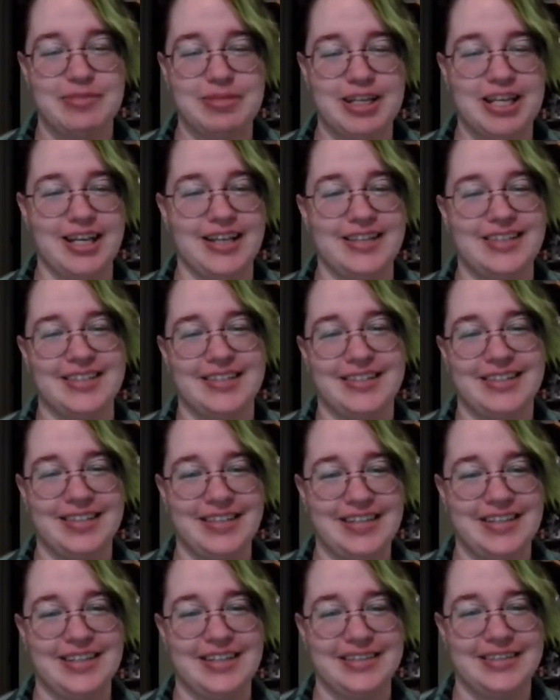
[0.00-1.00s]
just
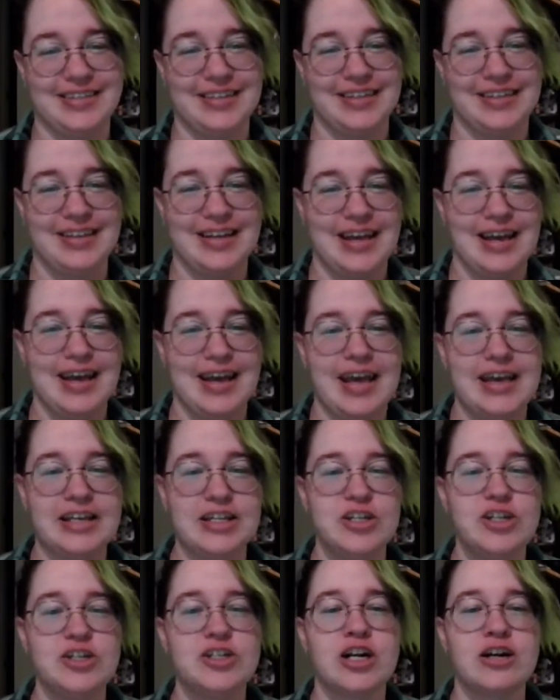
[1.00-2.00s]
like, hey,
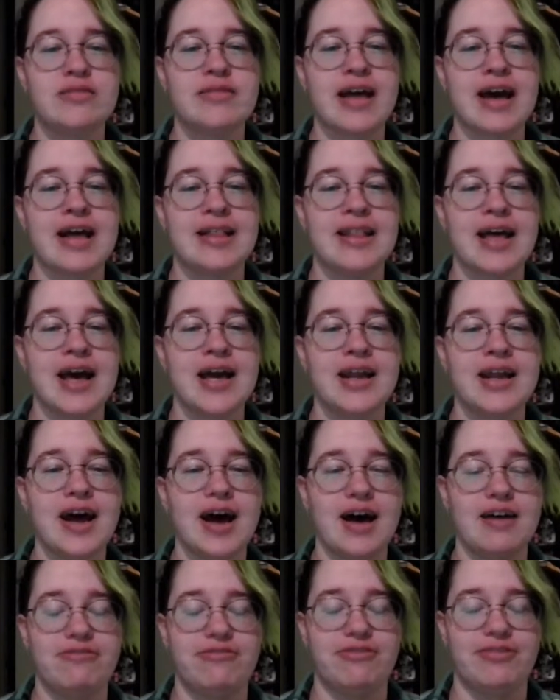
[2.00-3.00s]
could you turn that light
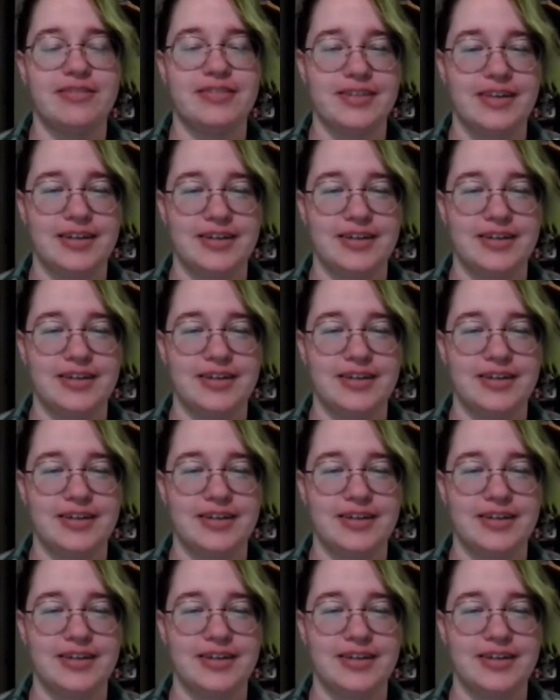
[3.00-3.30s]
off?